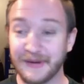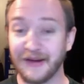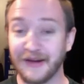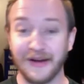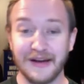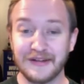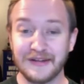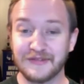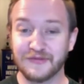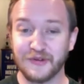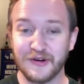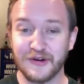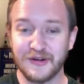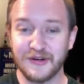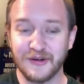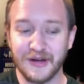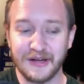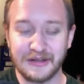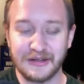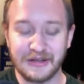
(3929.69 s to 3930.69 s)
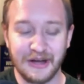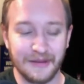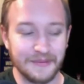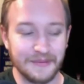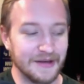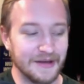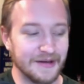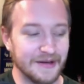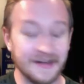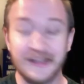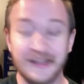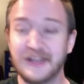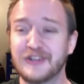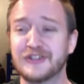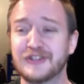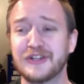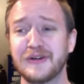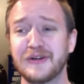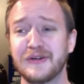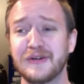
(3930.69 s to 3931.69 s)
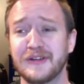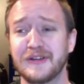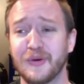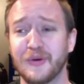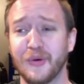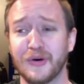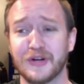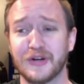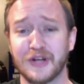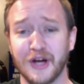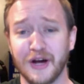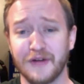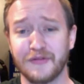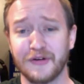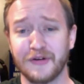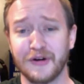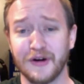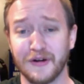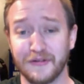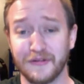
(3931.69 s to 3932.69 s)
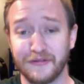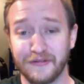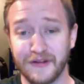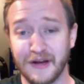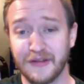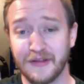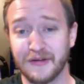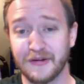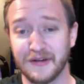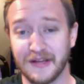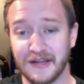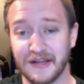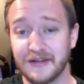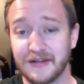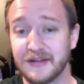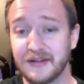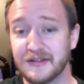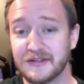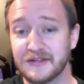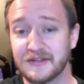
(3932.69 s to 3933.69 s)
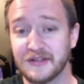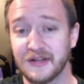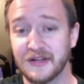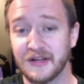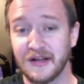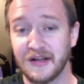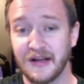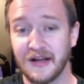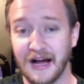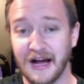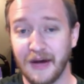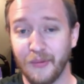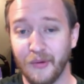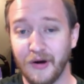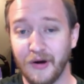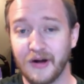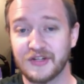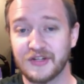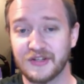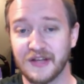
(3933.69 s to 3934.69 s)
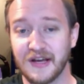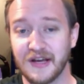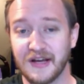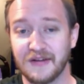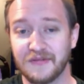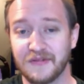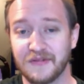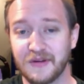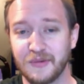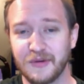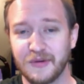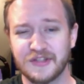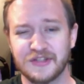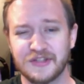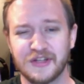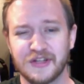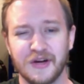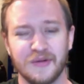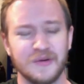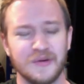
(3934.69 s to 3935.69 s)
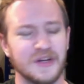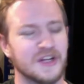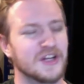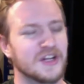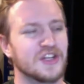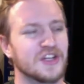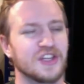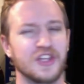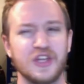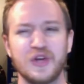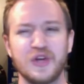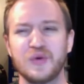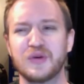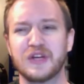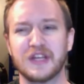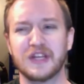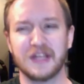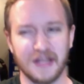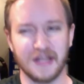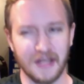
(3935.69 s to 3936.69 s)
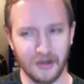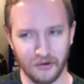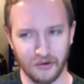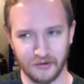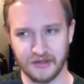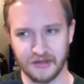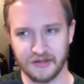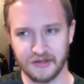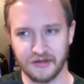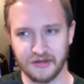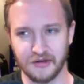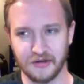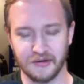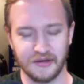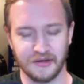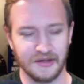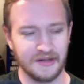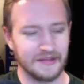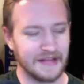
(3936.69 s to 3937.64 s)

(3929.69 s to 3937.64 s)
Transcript: I'd like for you to uh, come in and, dude, your cover of Feathered Indians, I watched that a few weeks ago you killed it, dude.